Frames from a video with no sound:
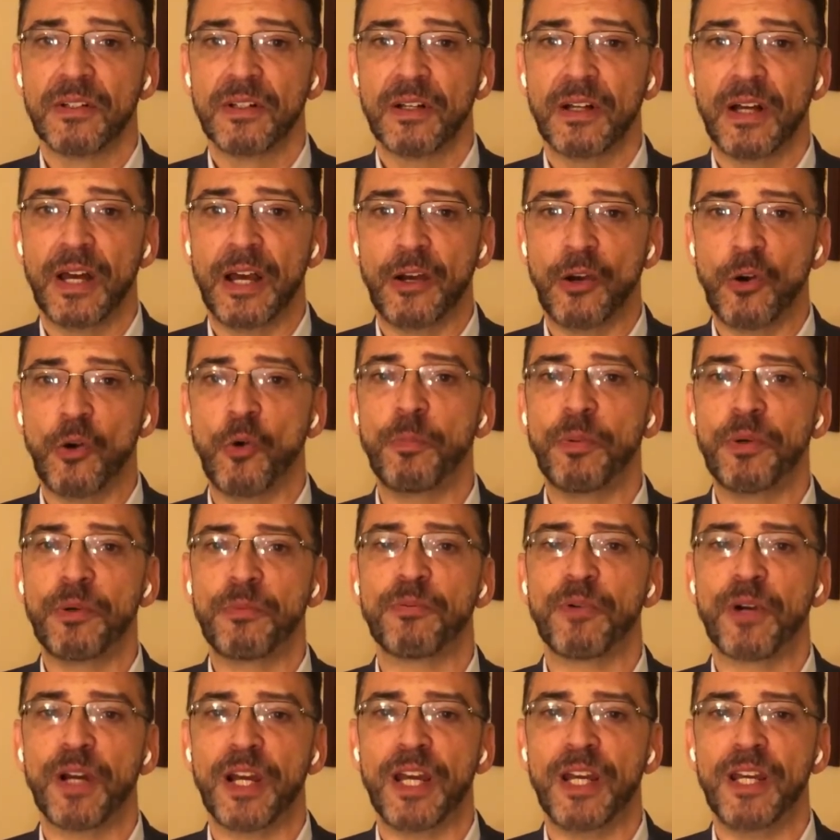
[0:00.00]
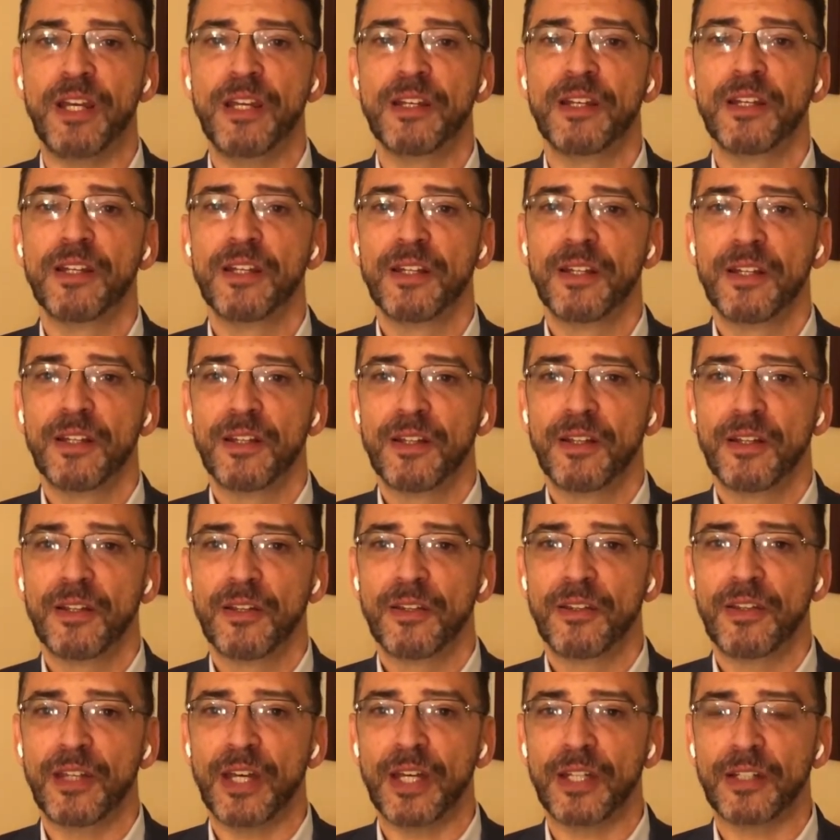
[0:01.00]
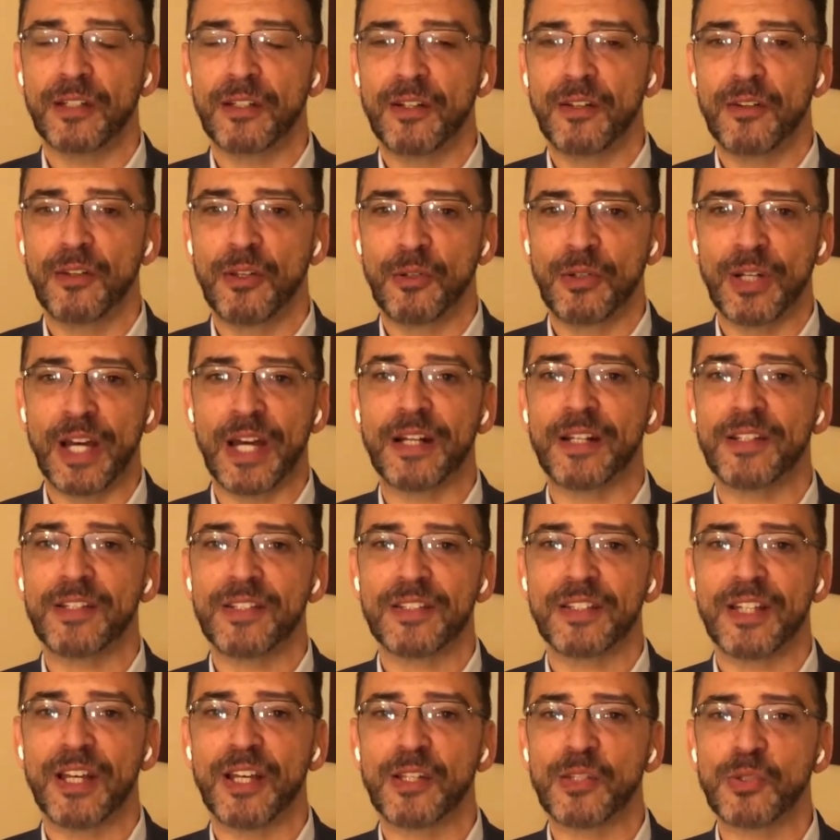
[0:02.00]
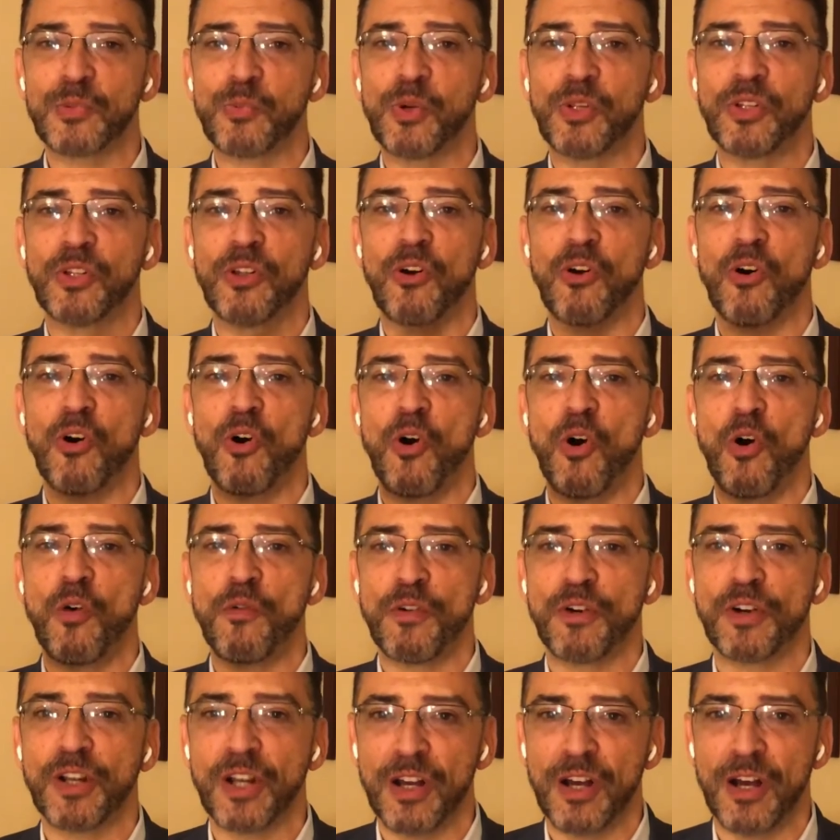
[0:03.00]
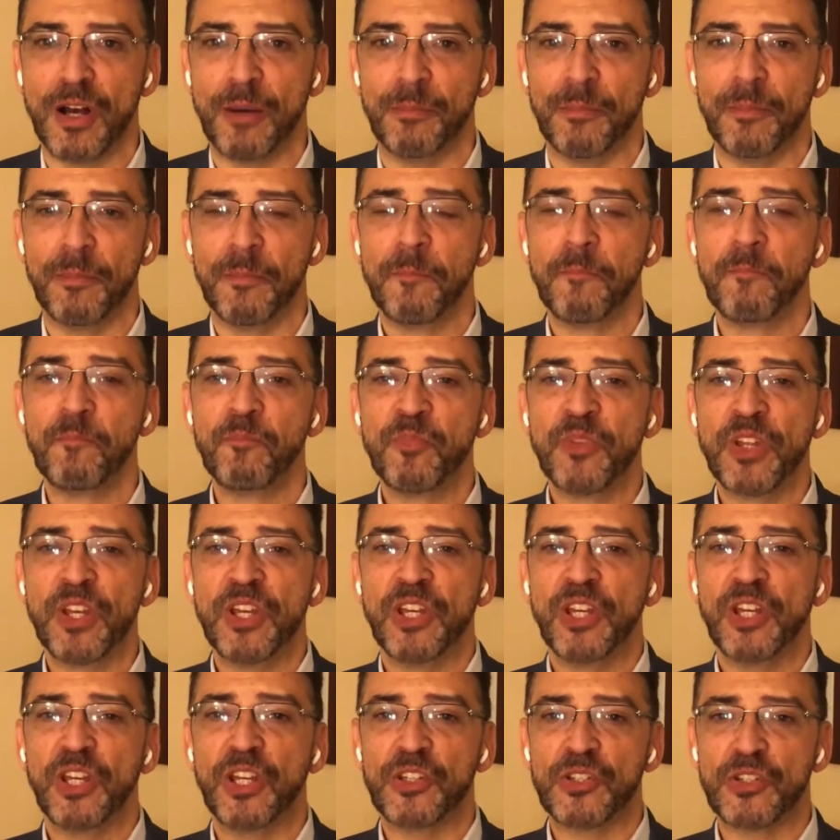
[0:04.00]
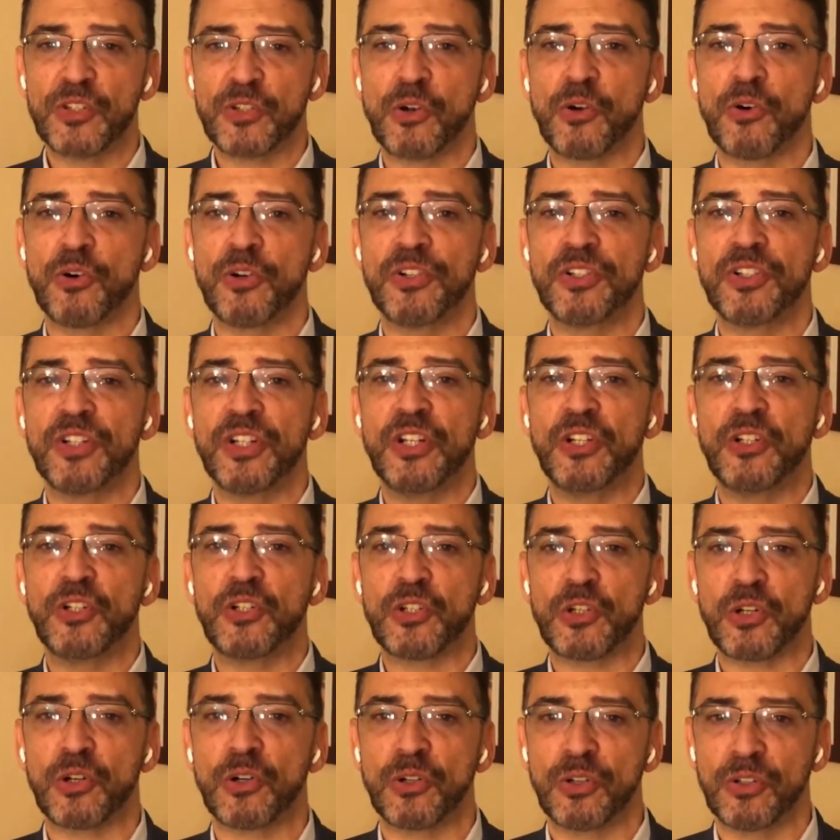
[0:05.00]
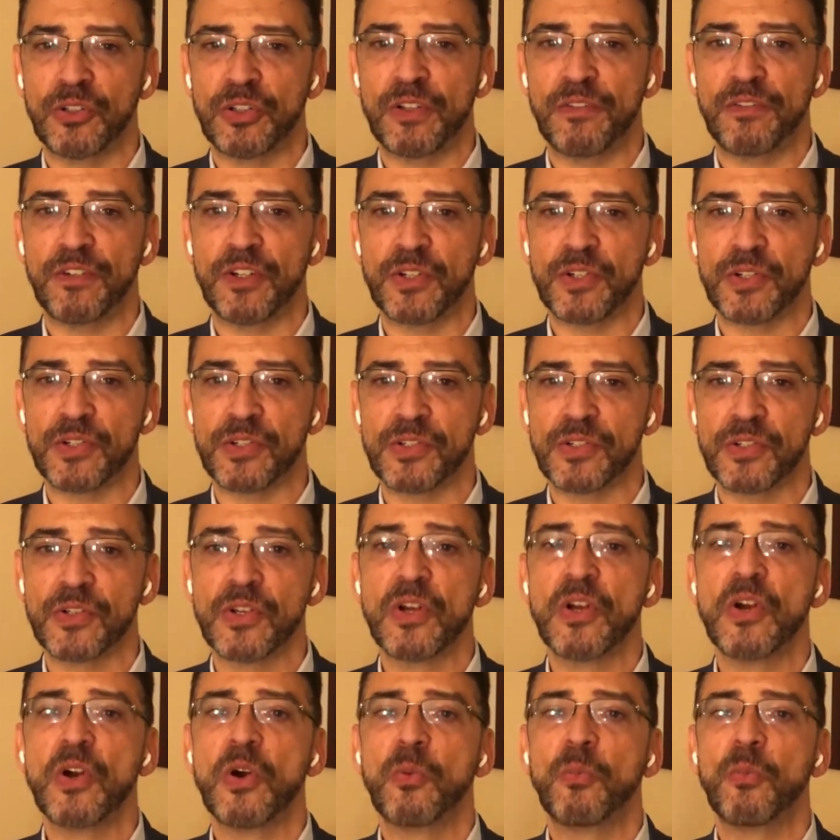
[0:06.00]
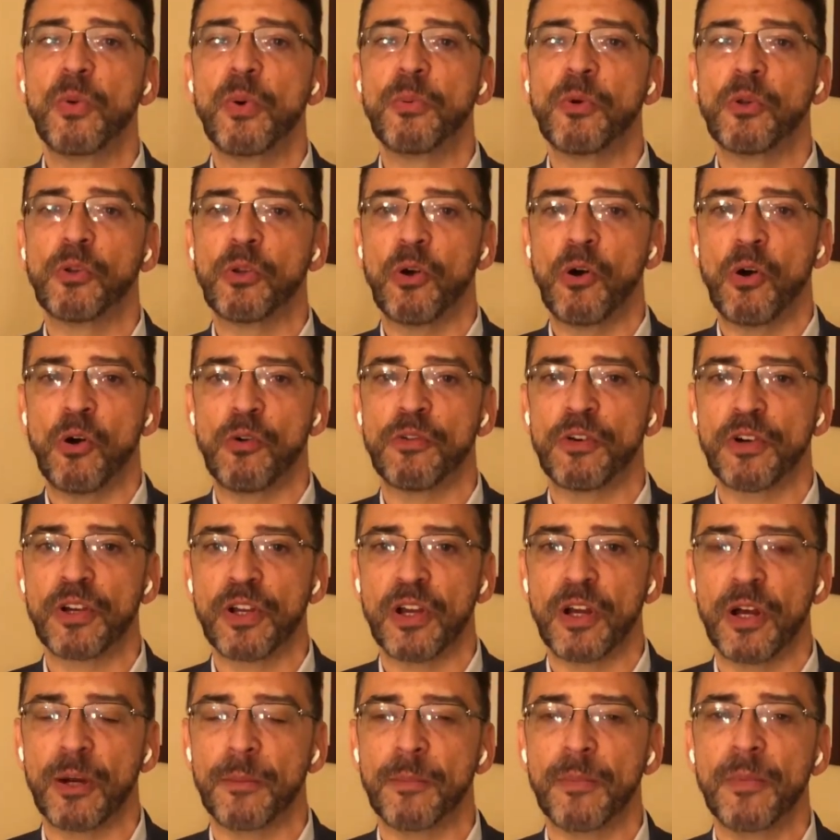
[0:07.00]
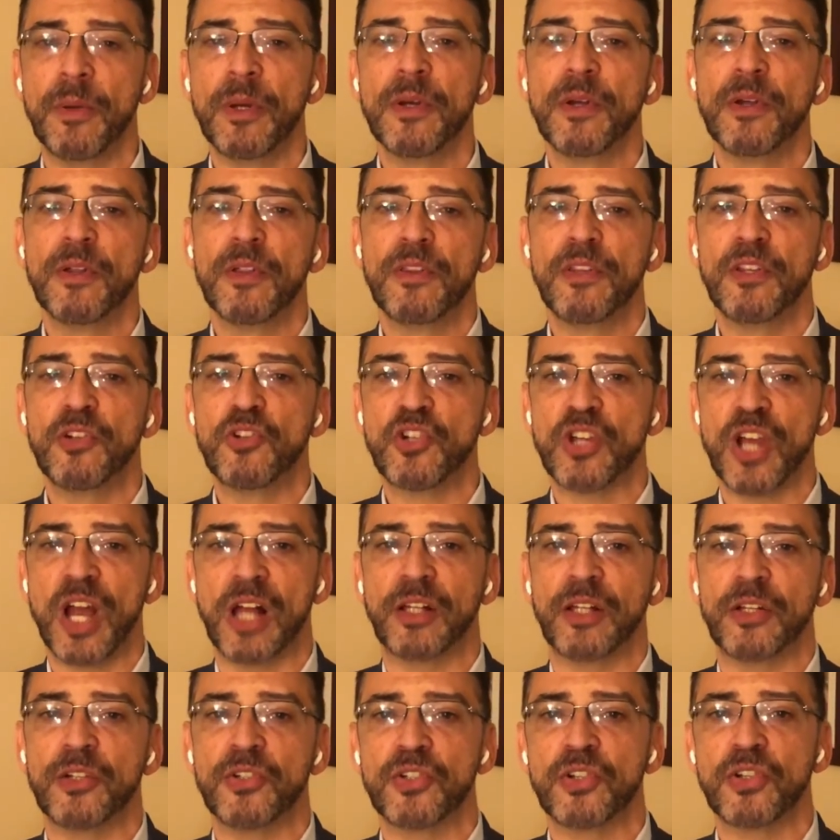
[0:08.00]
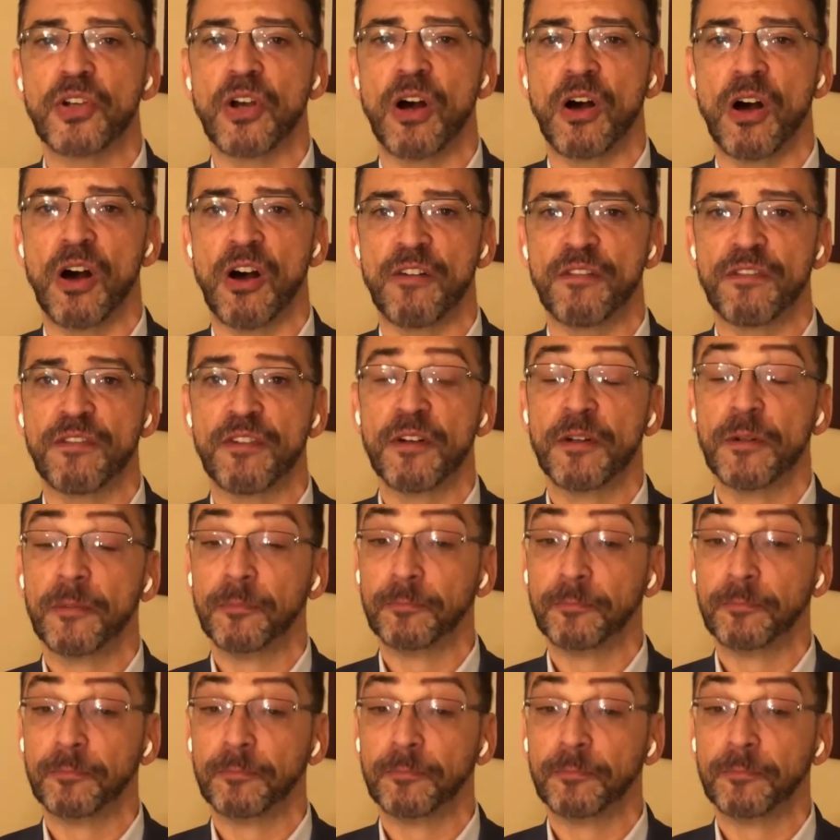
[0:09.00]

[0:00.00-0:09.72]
I hope and pray that the United States will overcome its current internal divisions. We will overcome the challenge of